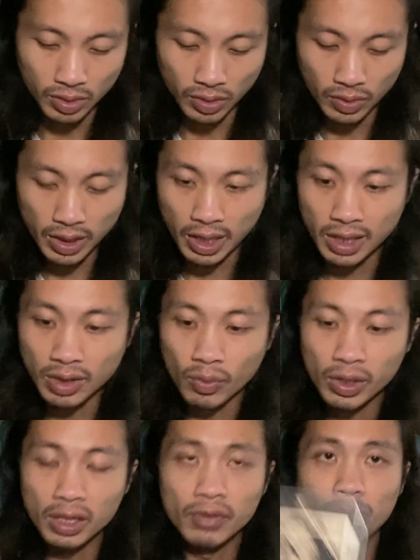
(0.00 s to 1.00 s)
Okay, and the
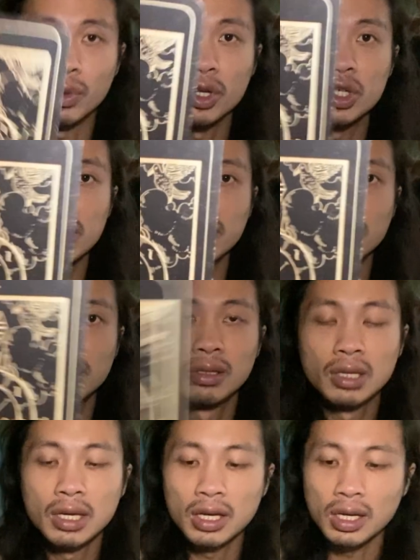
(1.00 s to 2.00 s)
Wheel of Fortune.
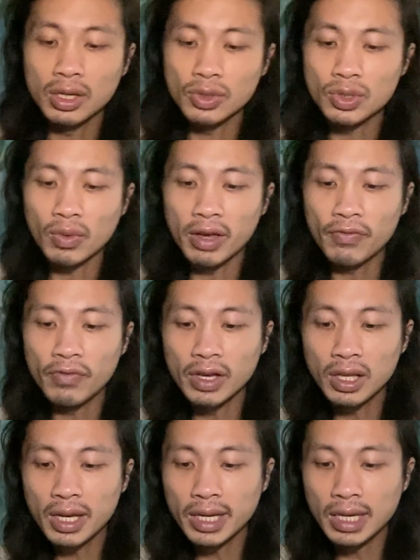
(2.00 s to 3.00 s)
You know, so I feel
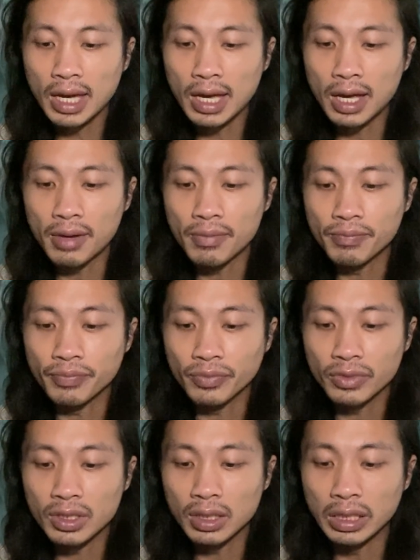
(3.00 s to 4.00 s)
like, um,
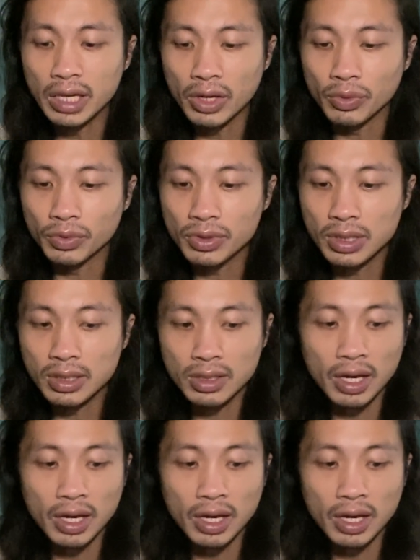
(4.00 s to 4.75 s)
Leo,